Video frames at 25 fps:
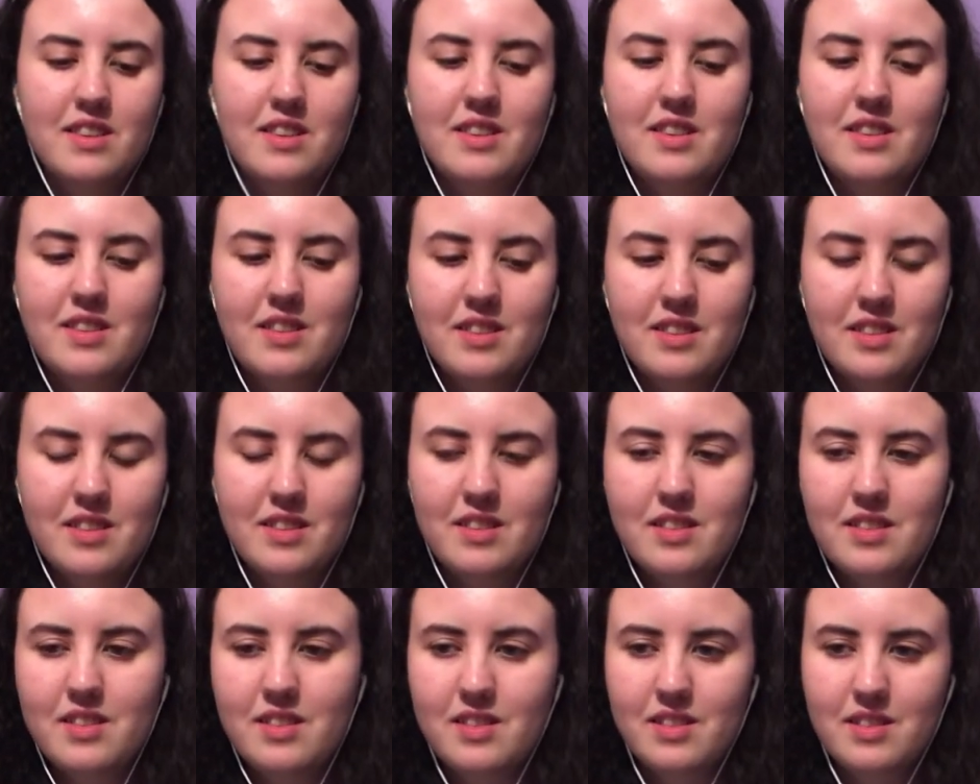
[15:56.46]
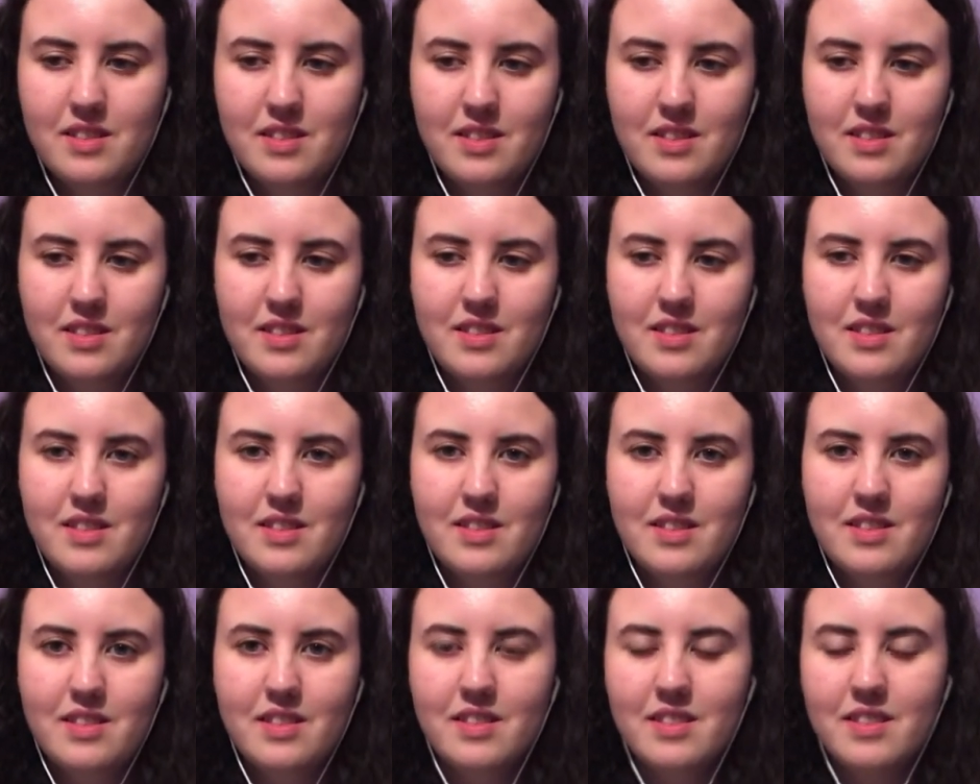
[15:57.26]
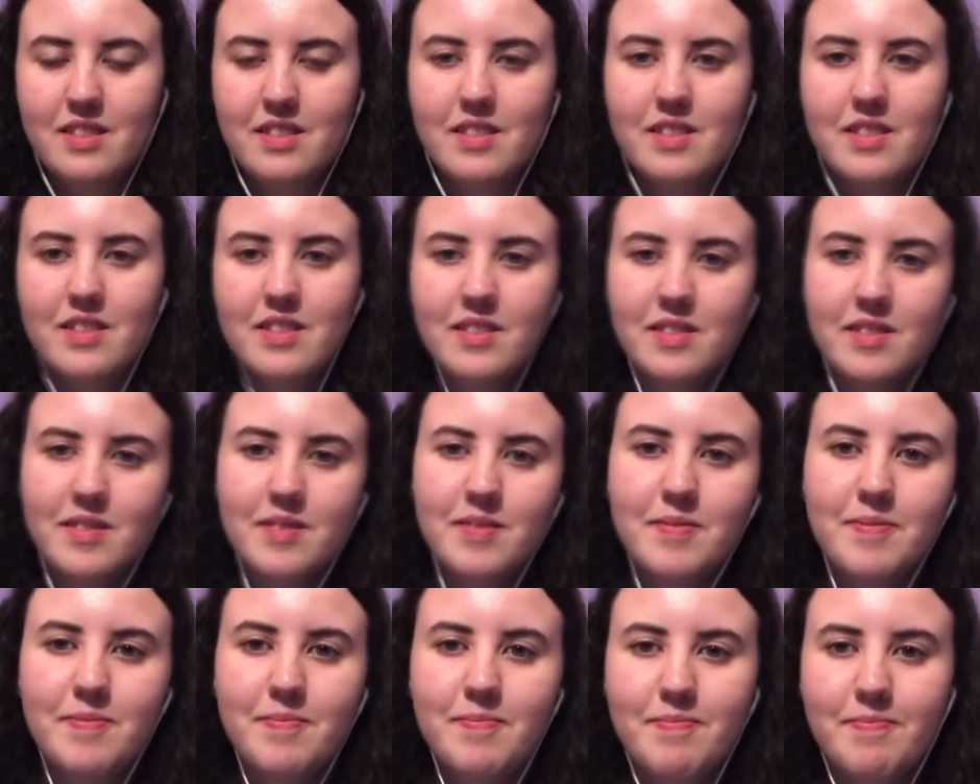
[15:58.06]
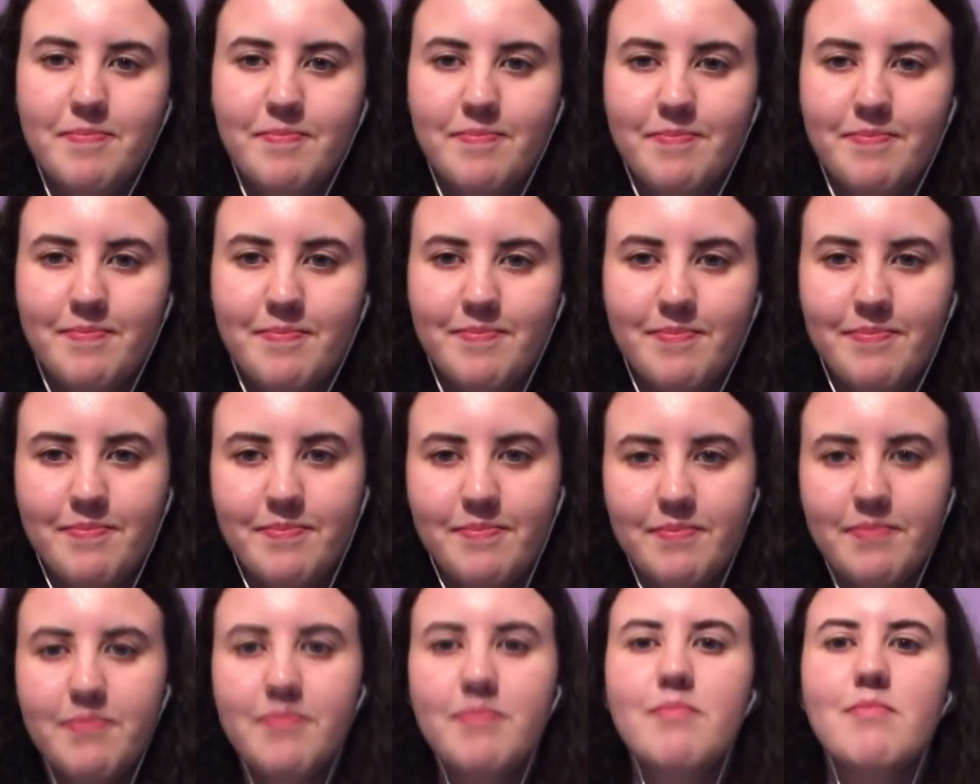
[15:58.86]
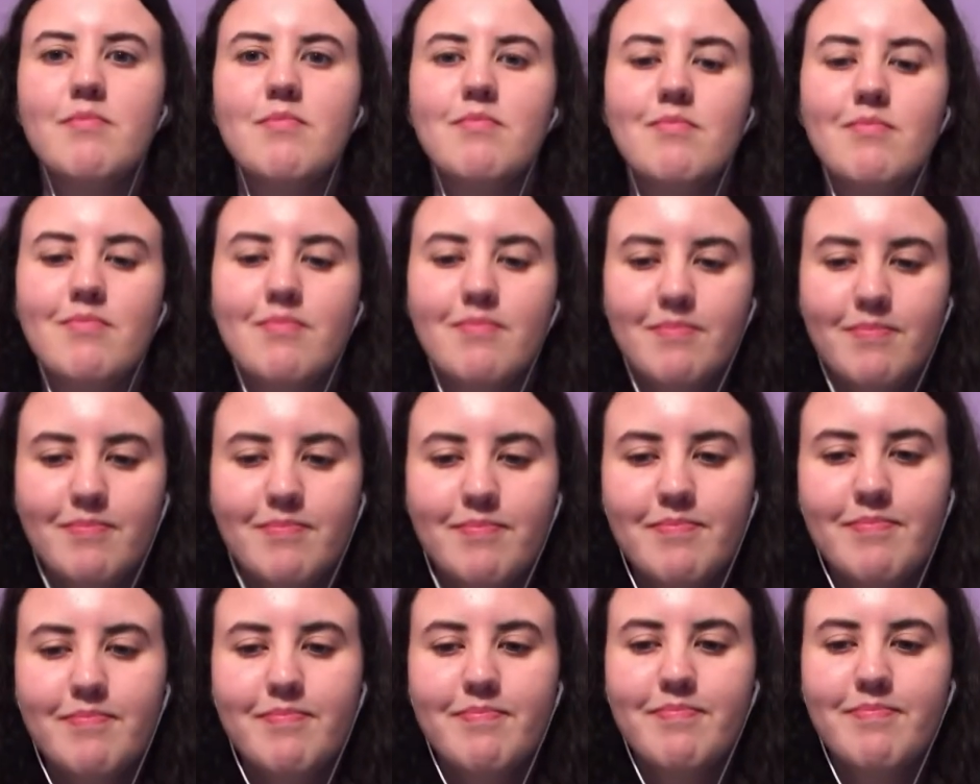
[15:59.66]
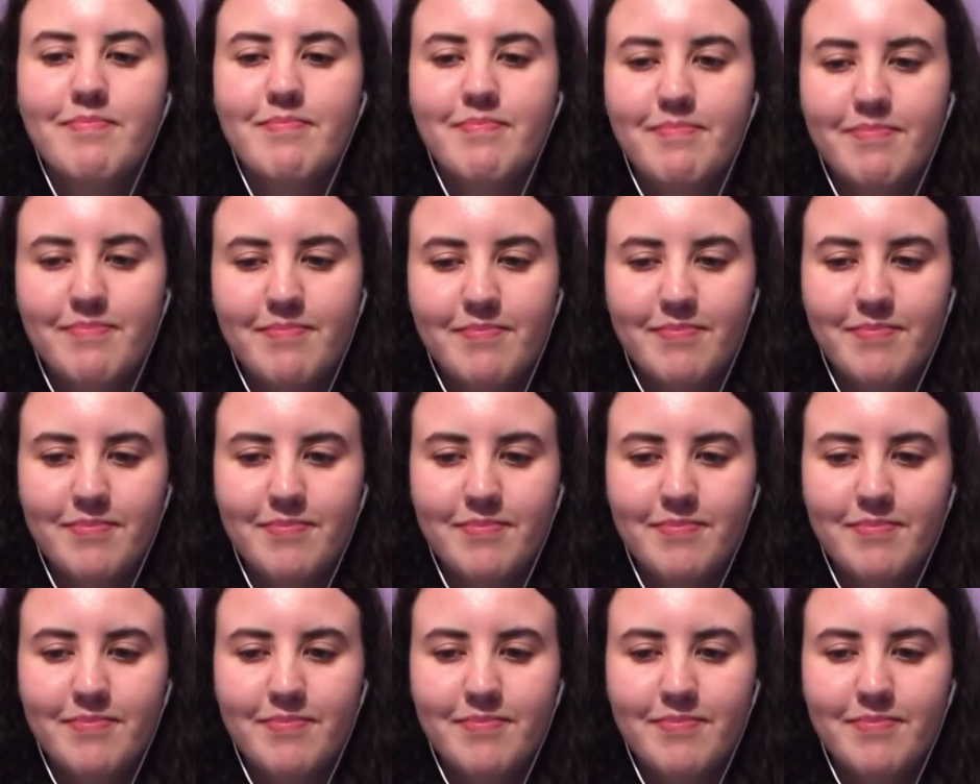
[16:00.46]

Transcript: The person shown says nothing.